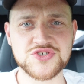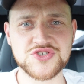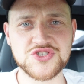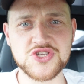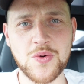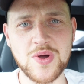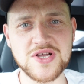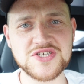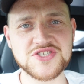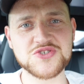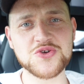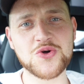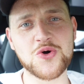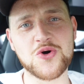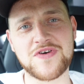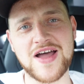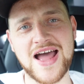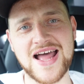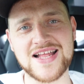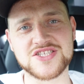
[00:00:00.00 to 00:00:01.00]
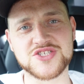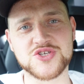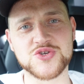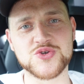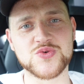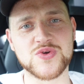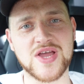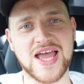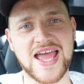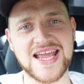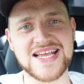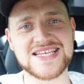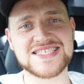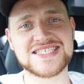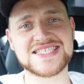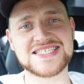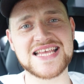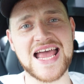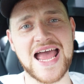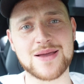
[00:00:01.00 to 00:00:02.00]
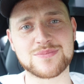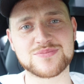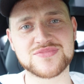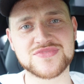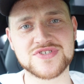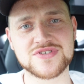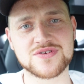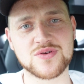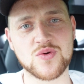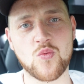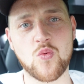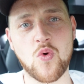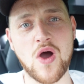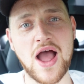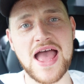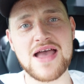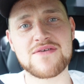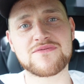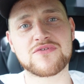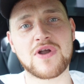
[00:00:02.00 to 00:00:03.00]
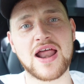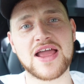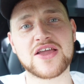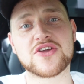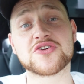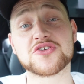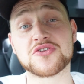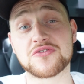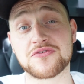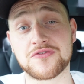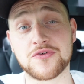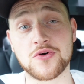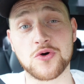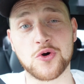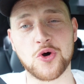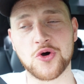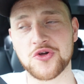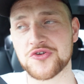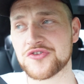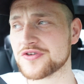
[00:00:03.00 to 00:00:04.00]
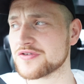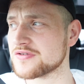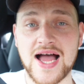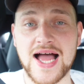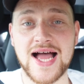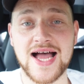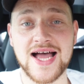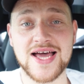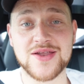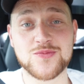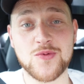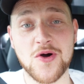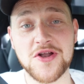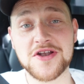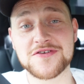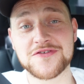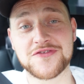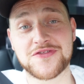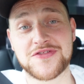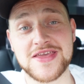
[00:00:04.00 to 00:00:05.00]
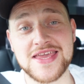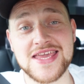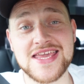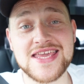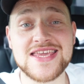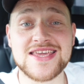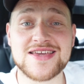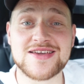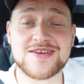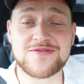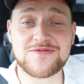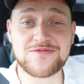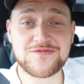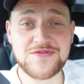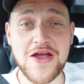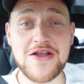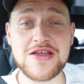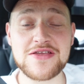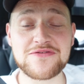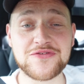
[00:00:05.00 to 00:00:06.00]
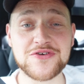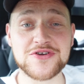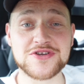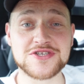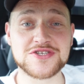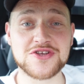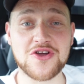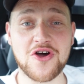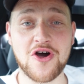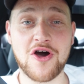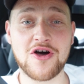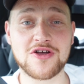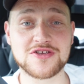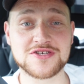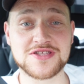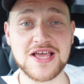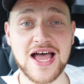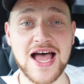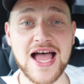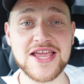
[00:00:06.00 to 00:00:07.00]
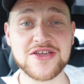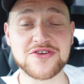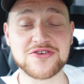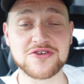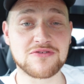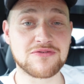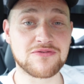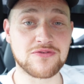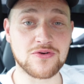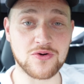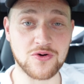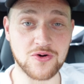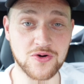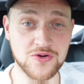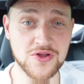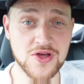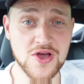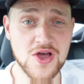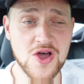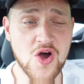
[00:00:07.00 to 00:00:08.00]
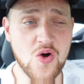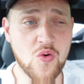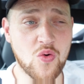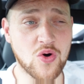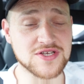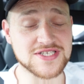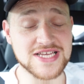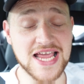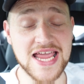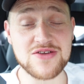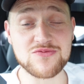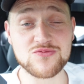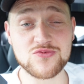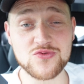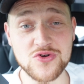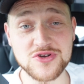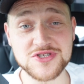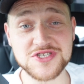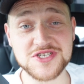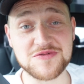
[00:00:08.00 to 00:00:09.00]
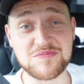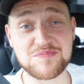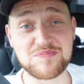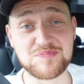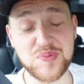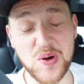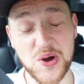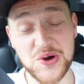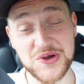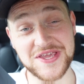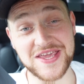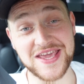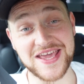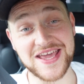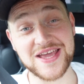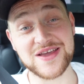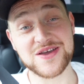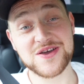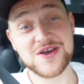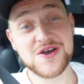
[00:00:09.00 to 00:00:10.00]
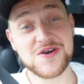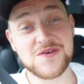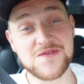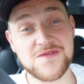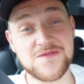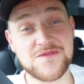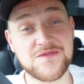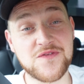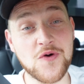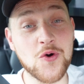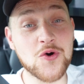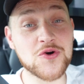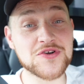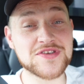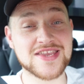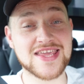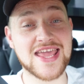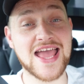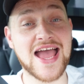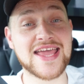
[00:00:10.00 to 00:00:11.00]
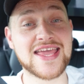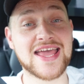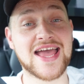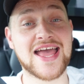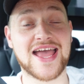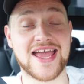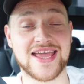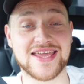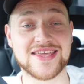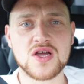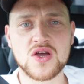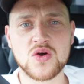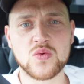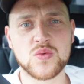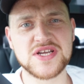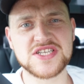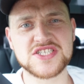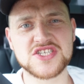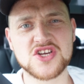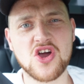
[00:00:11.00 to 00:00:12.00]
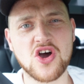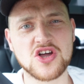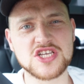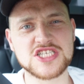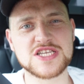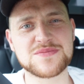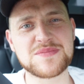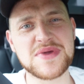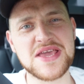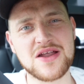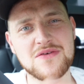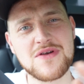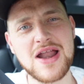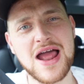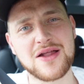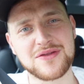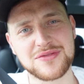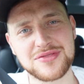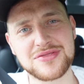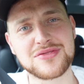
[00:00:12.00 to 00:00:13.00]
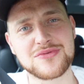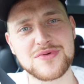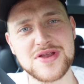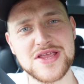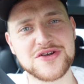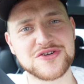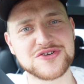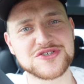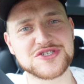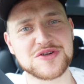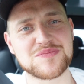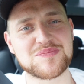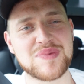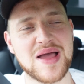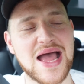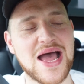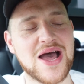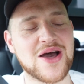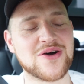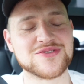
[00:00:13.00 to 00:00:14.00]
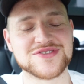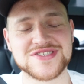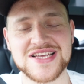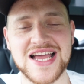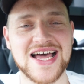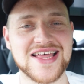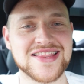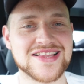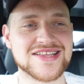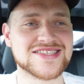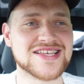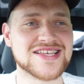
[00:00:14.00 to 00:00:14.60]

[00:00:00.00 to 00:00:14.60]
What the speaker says: So I sort of had to accept whatever I could afford. And one of the very first cars that I could afford was a rust bucket Ford Ka, which cost me around £300 at the